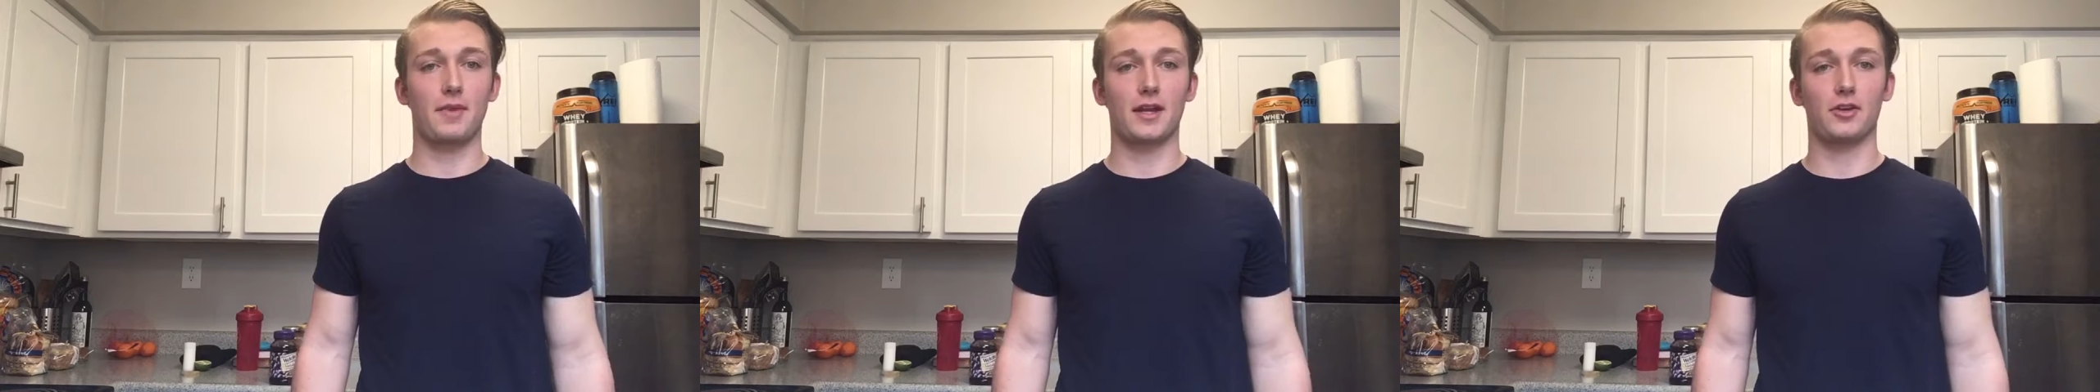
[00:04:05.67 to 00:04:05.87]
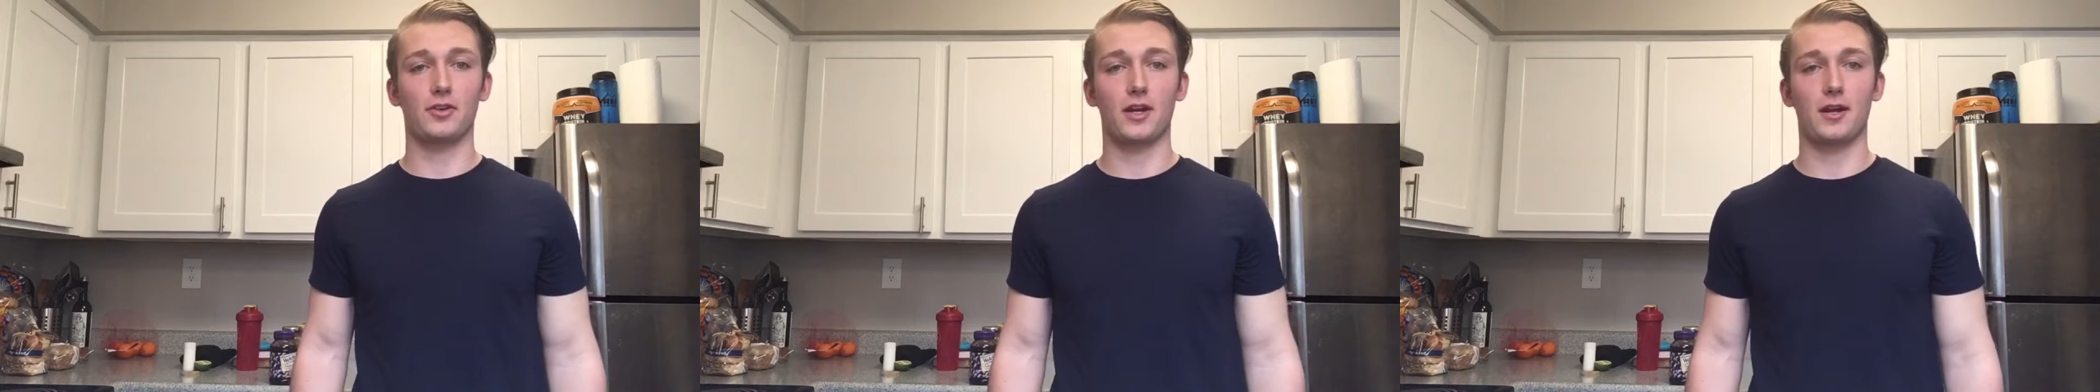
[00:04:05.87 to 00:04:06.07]

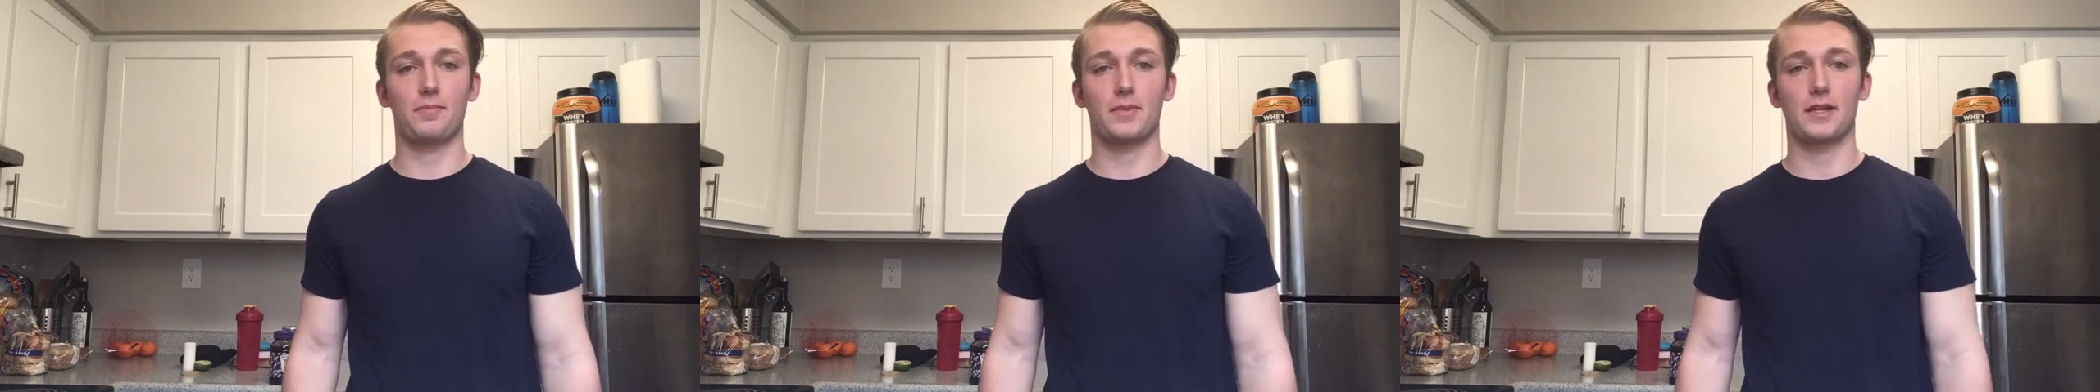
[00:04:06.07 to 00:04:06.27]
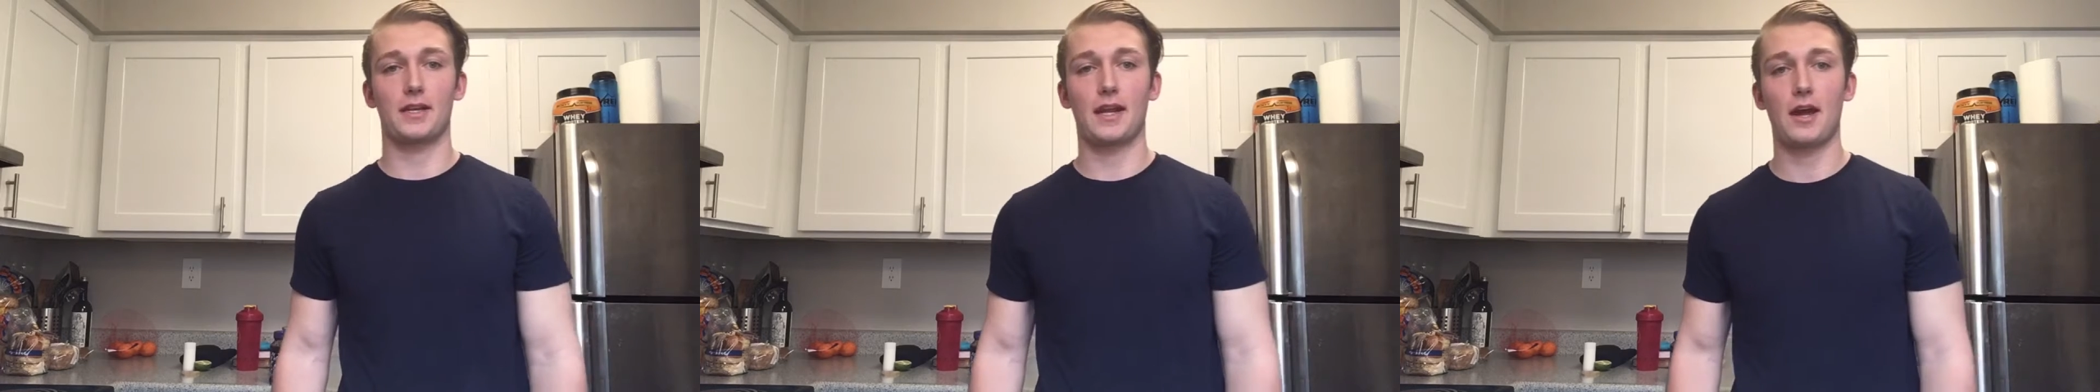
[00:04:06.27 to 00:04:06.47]
my
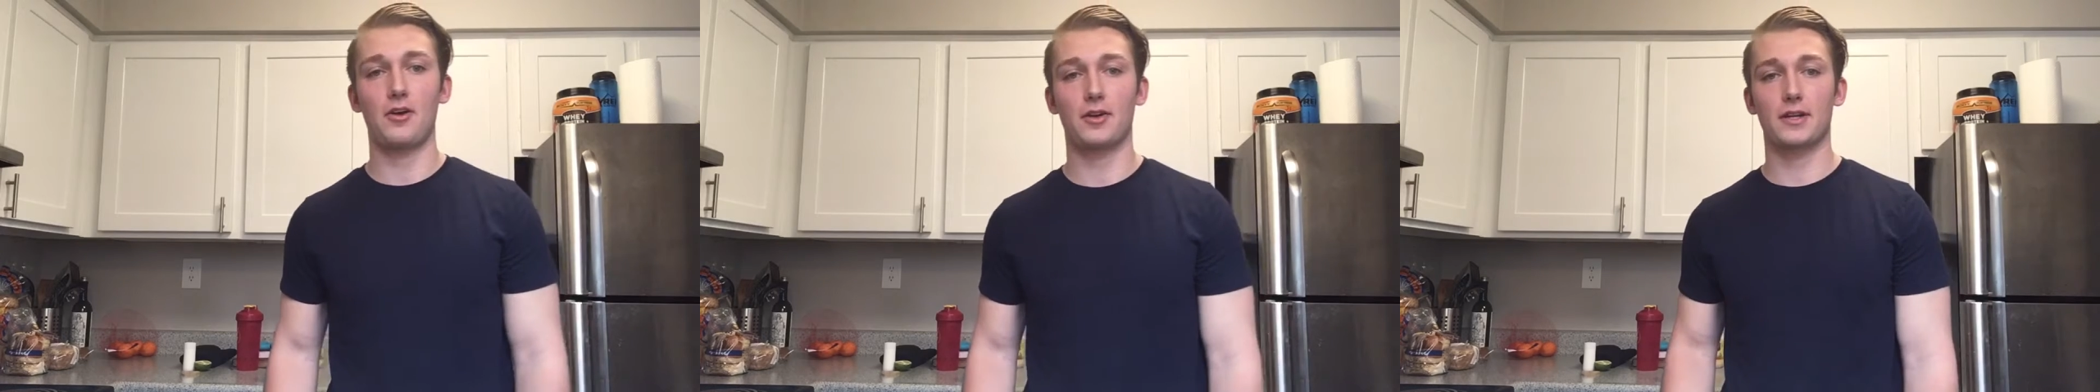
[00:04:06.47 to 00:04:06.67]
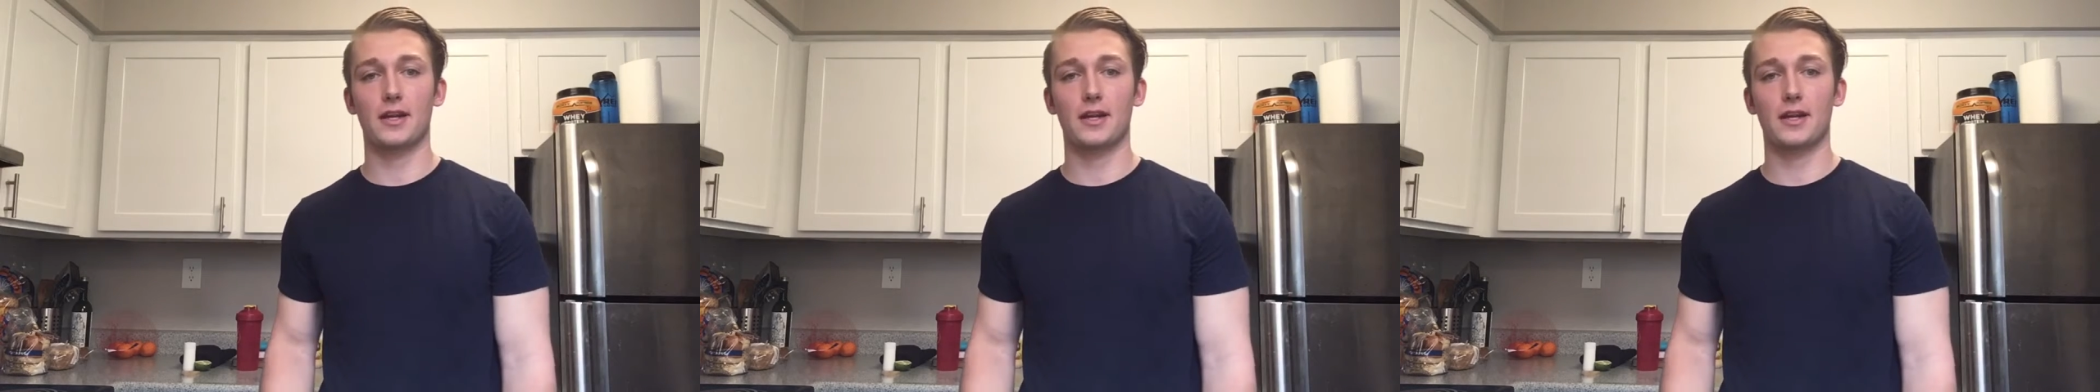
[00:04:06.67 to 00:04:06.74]
grip and how